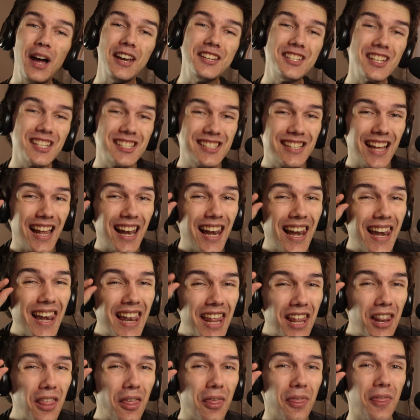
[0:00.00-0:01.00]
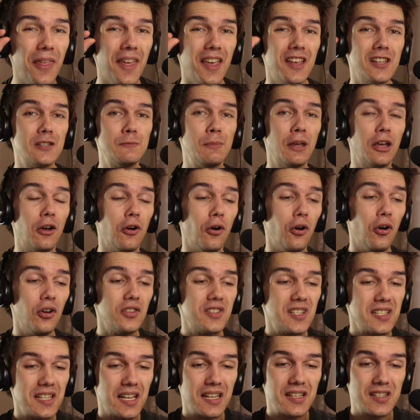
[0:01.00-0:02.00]
were just a little things
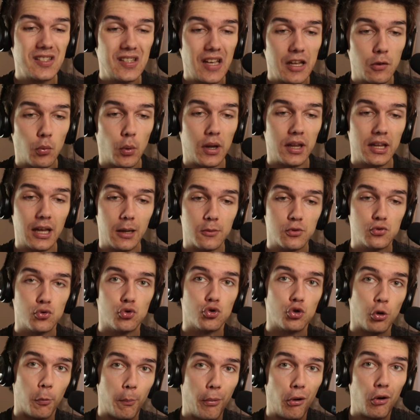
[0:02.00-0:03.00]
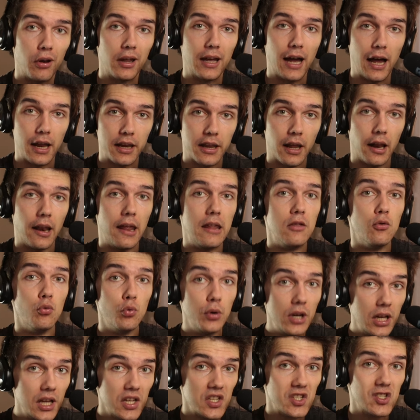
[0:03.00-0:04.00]
because, as I said, when it comes to Shopaholic Adal and
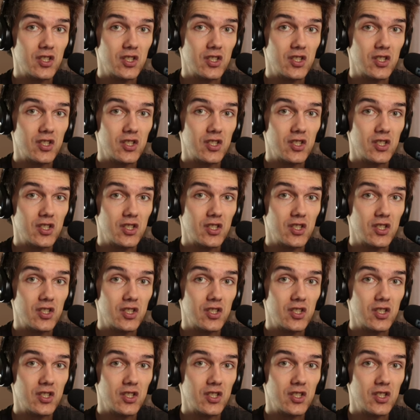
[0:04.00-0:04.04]
real